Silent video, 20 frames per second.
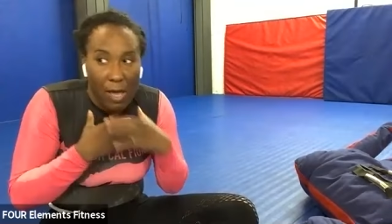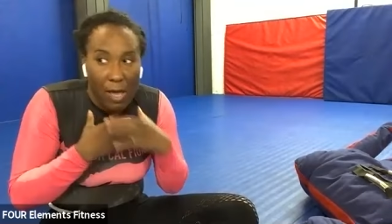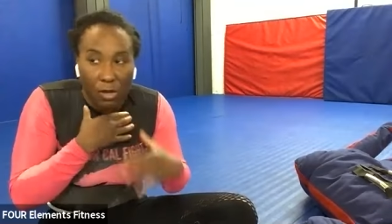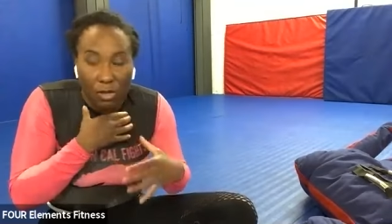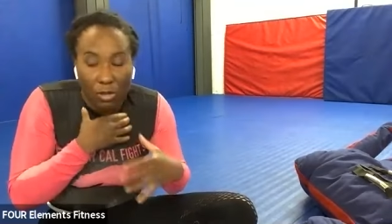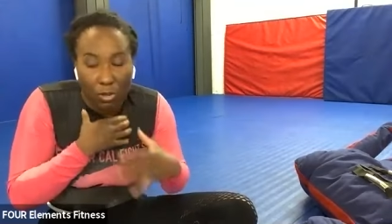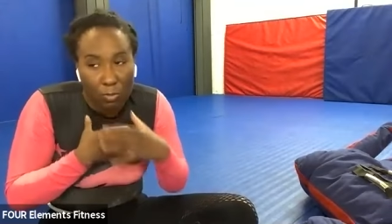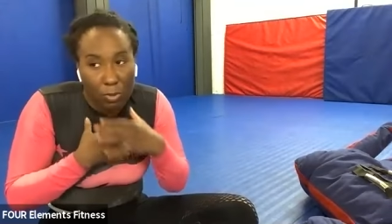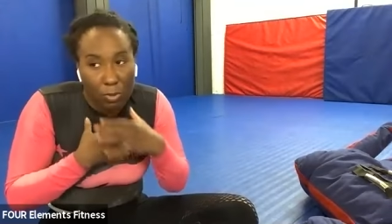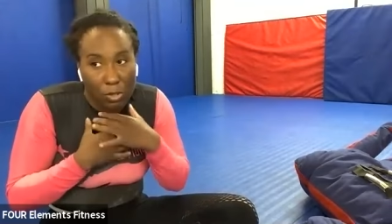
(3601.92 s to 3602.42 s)
how
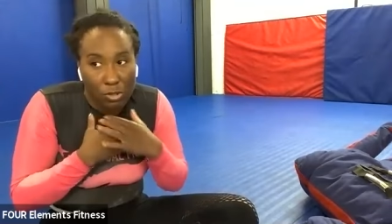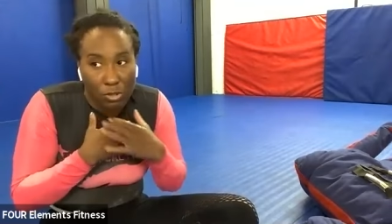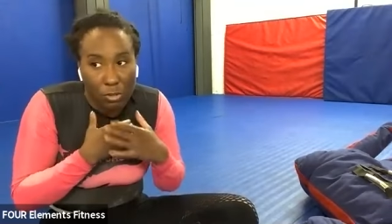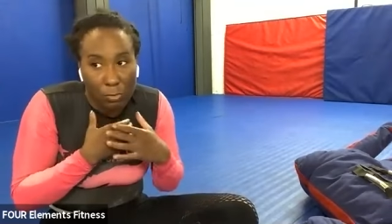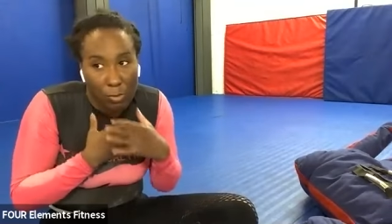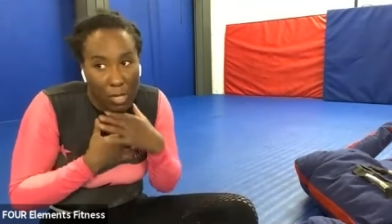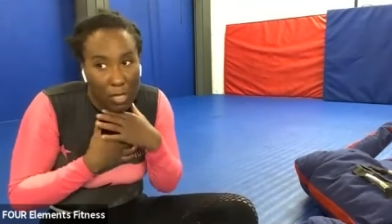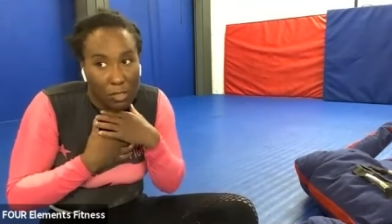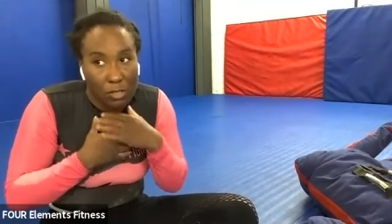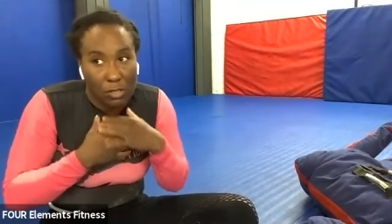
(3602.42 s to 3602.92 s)
you build your
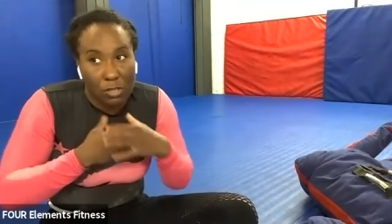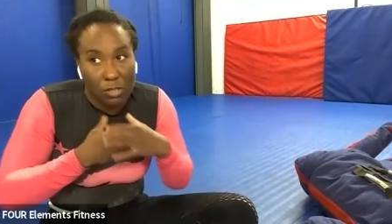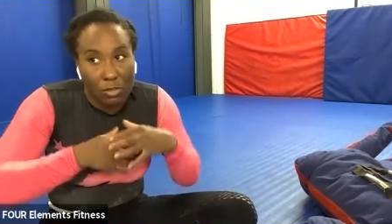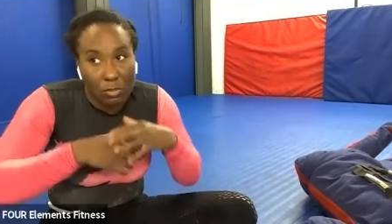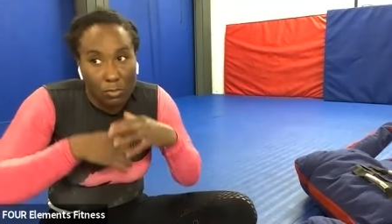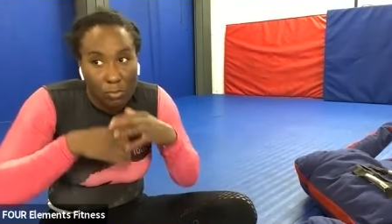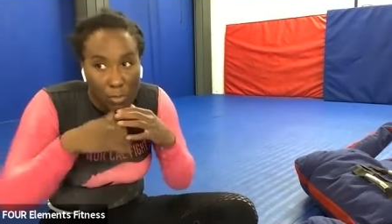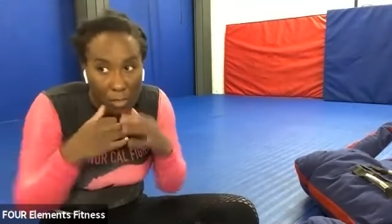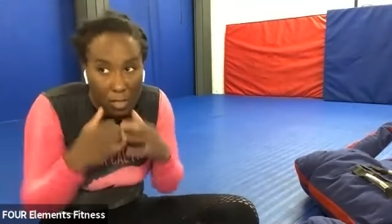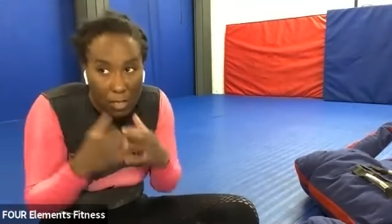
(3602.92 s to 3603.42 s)
base
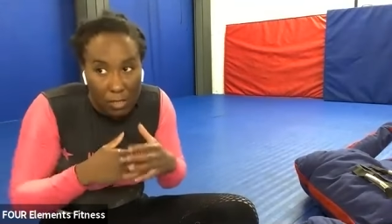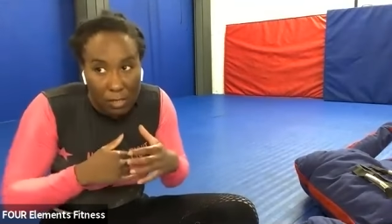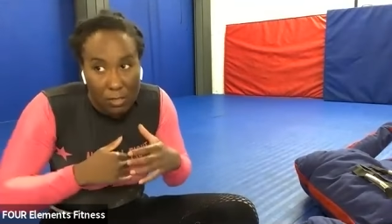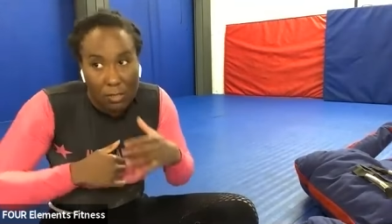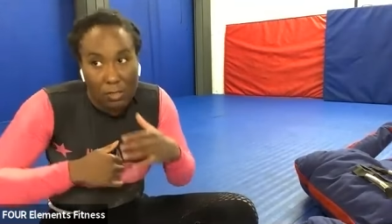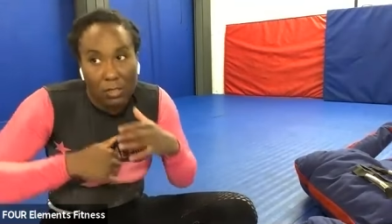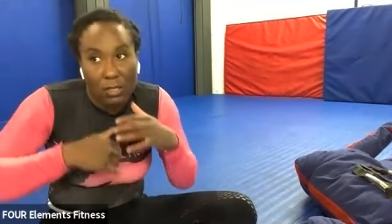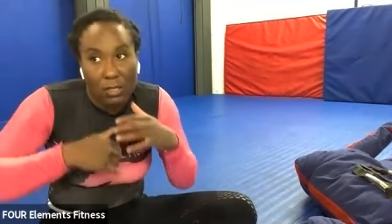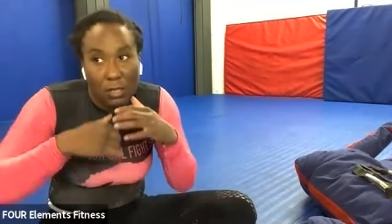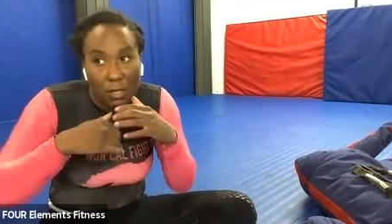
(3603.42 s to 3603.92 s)
too,
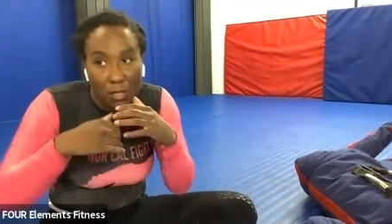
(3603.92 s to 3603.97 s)
because